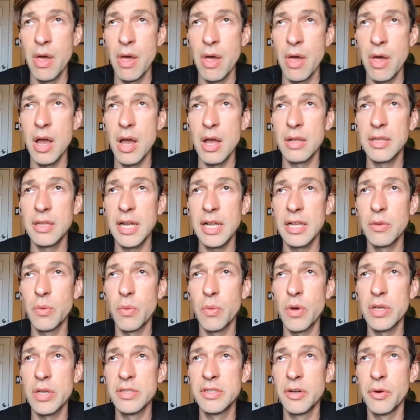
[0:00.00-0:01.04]
That
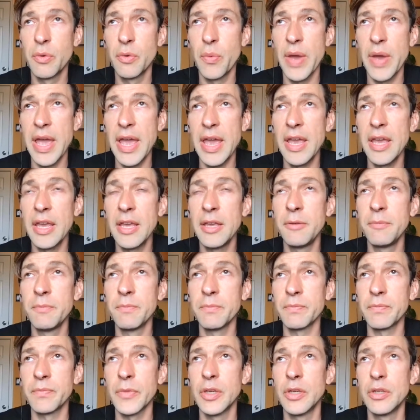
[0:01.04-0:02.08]
was their way
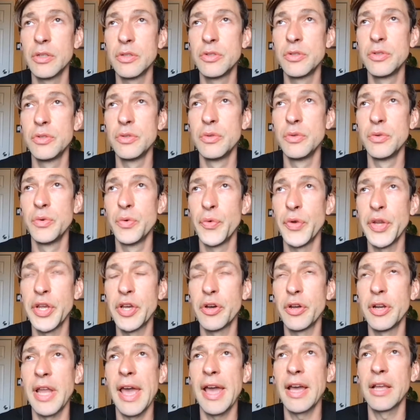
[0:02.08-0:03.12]
to
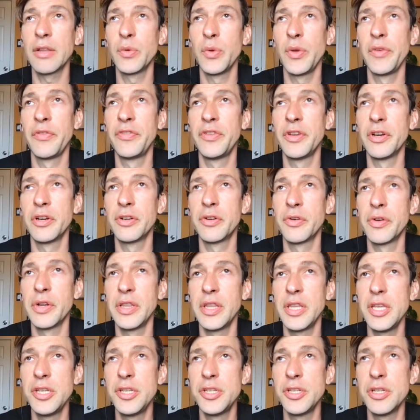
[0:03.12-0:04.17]
reconnect with their
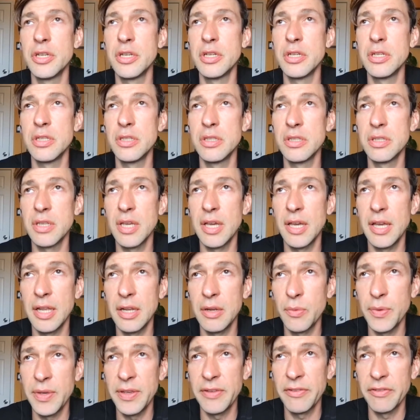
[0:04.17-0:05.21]
traditions
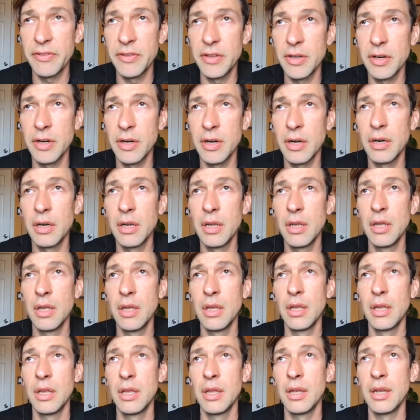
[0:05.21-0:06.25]
and with their
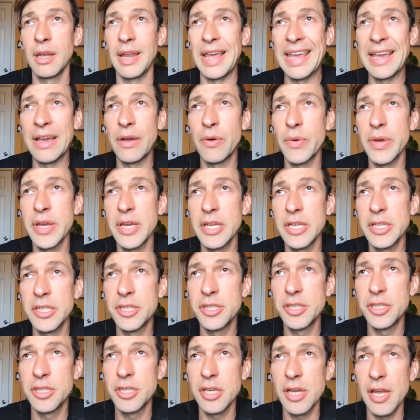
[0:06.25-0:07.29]

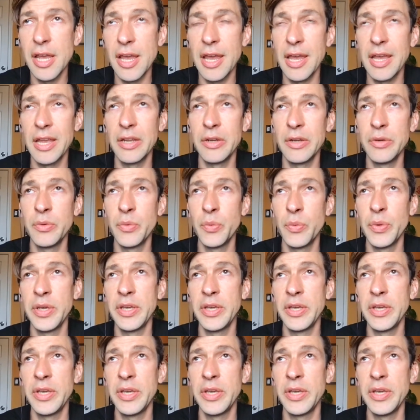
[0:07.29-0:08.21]
language and with